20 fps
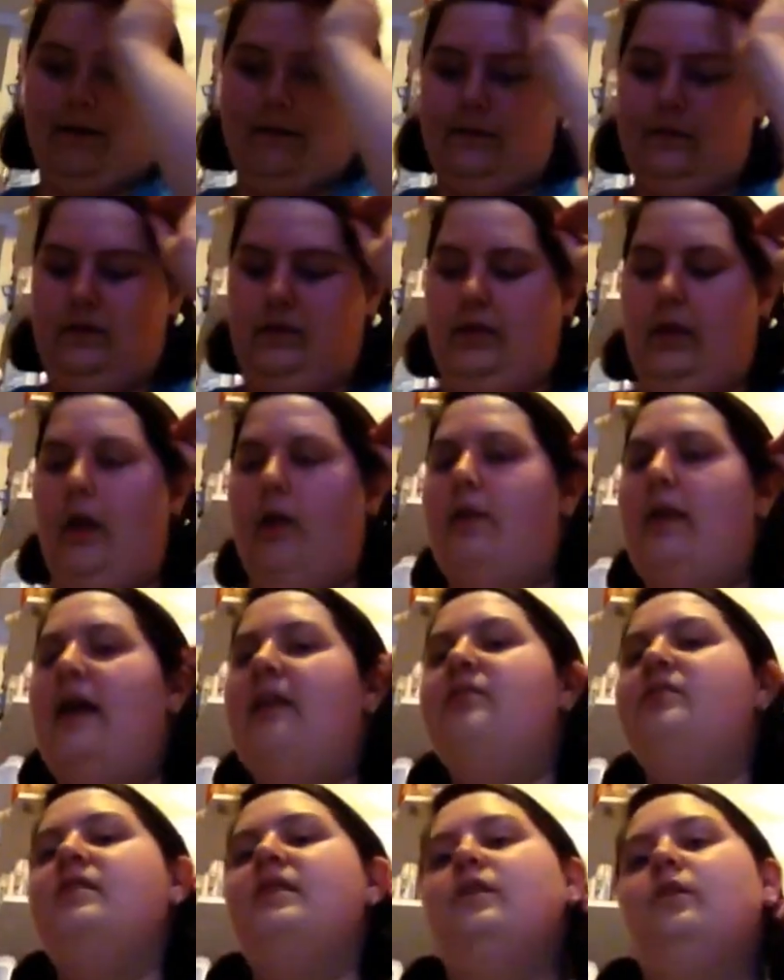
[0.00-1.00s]
so
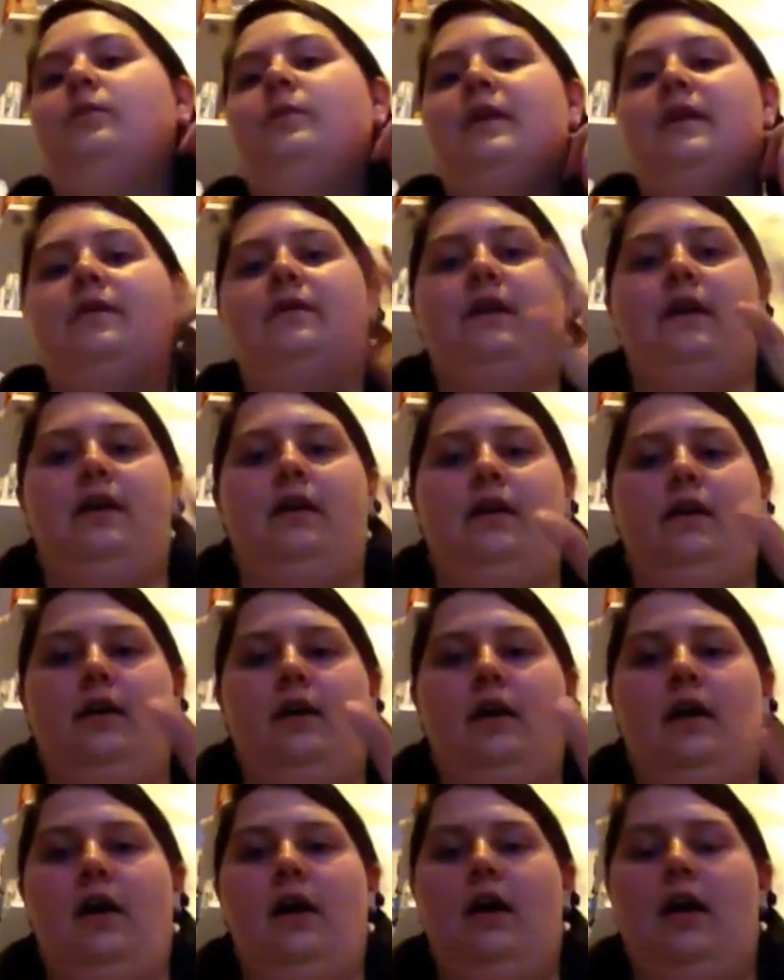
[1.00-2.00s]
that's a little bit of
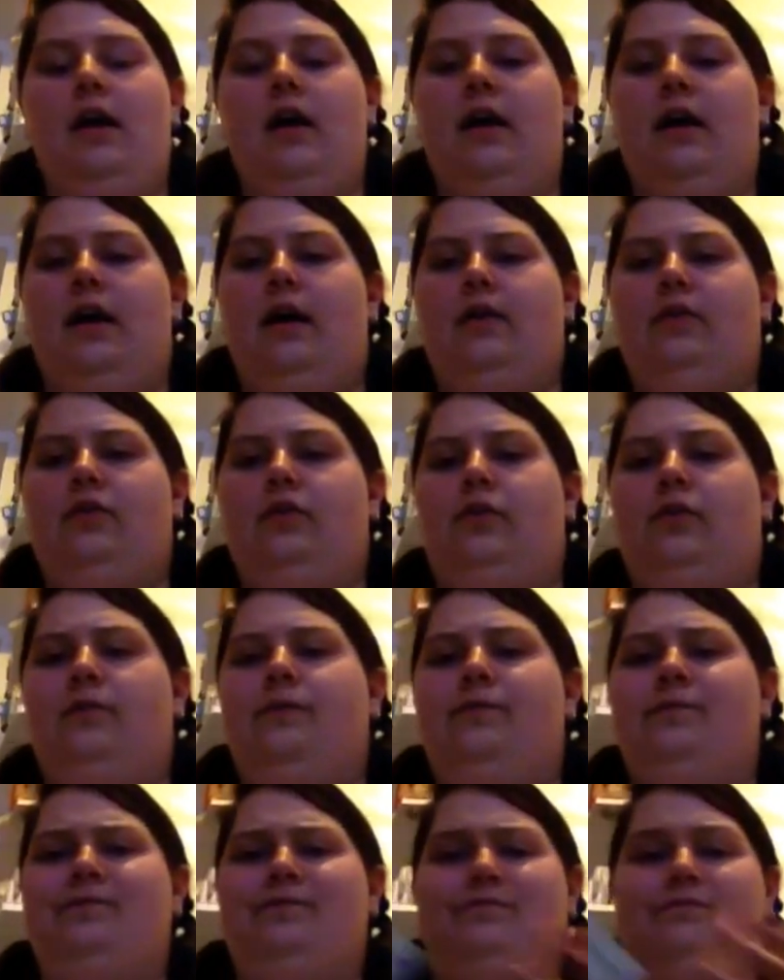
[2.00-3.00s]
a sort of
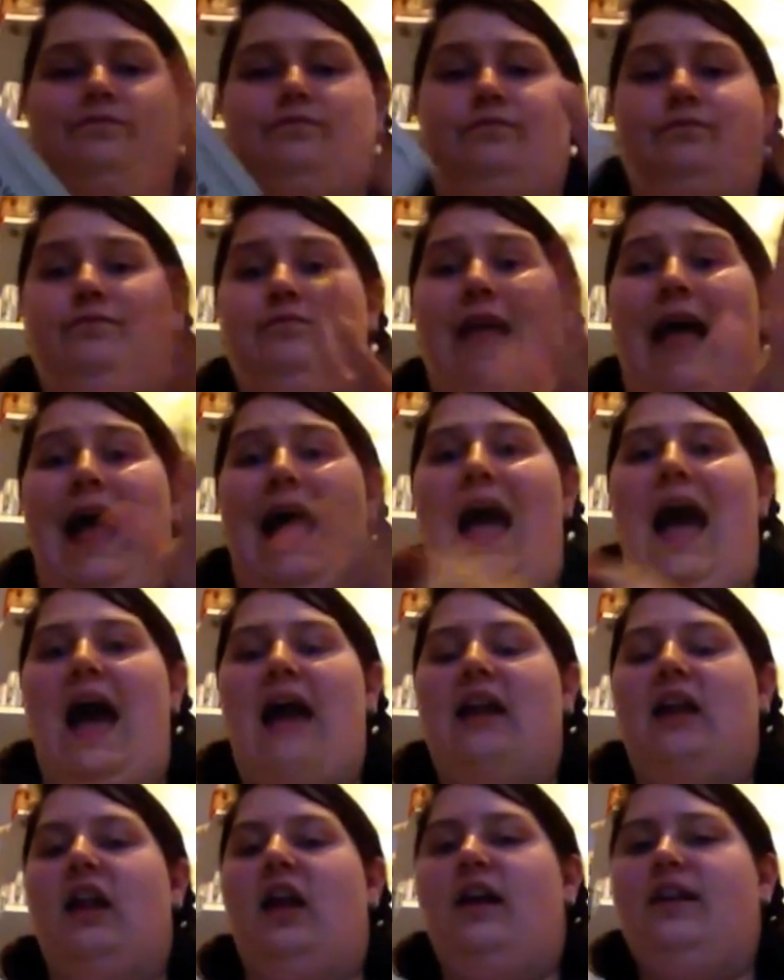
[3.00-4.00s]

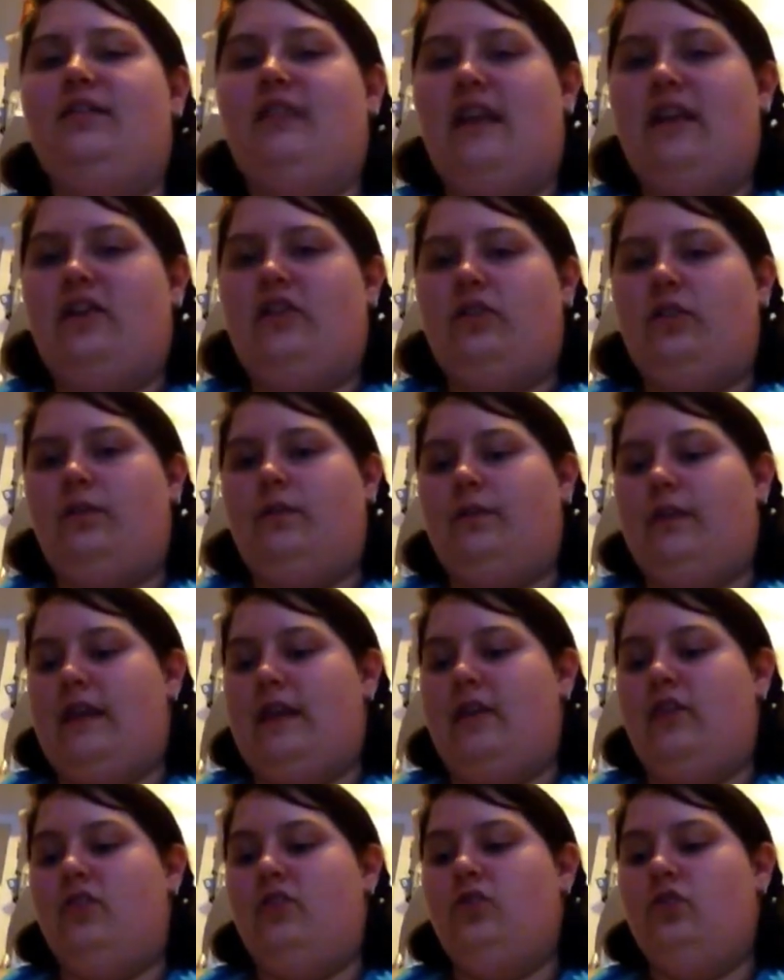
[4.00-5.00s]
analysation of
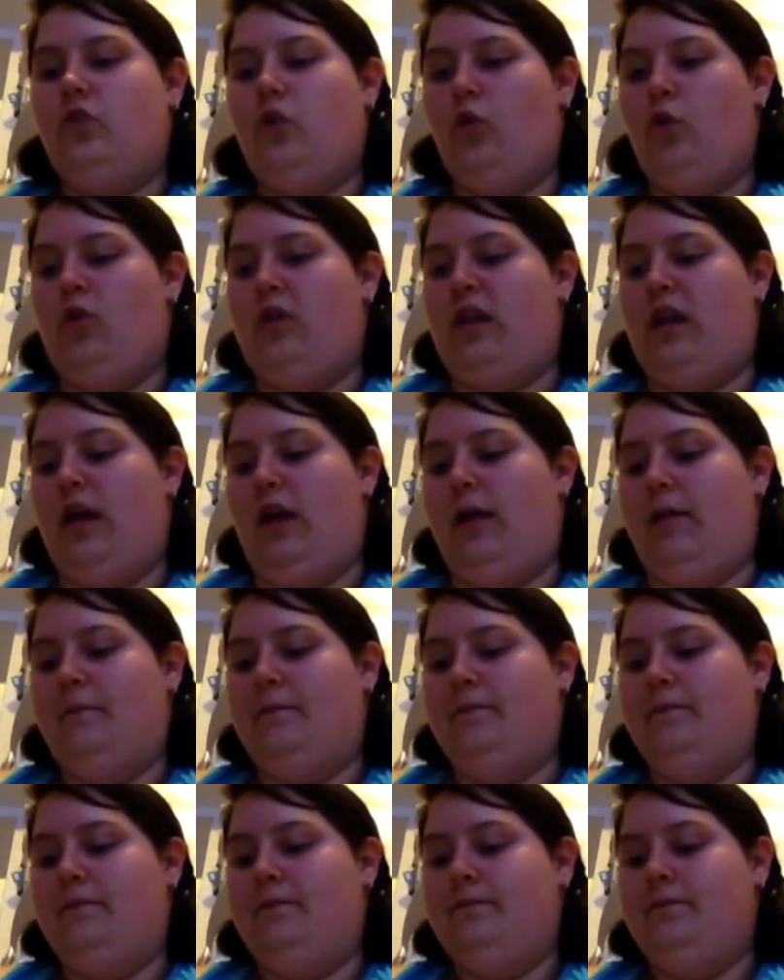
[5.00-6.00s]
the storyline.
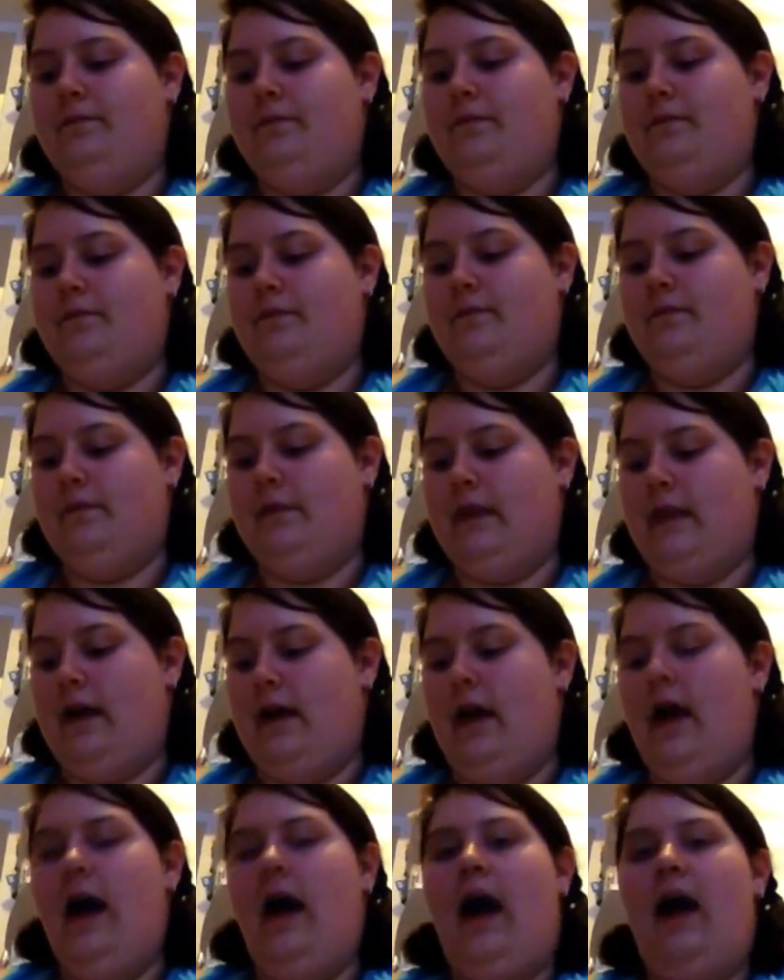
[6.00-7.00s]

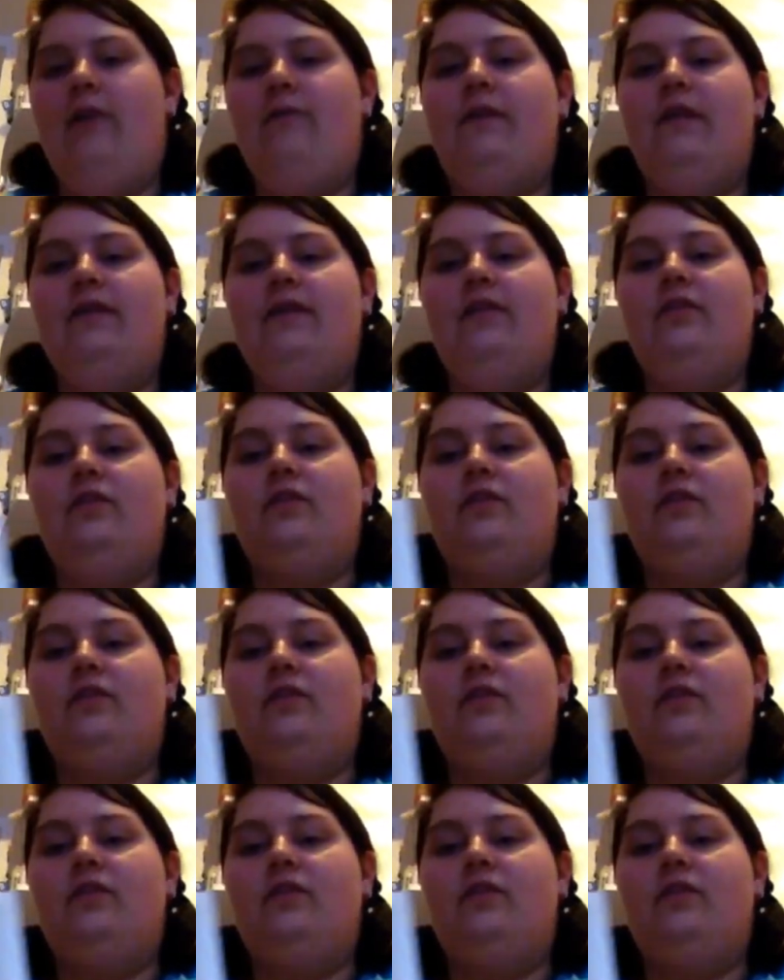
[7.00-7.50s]
I think this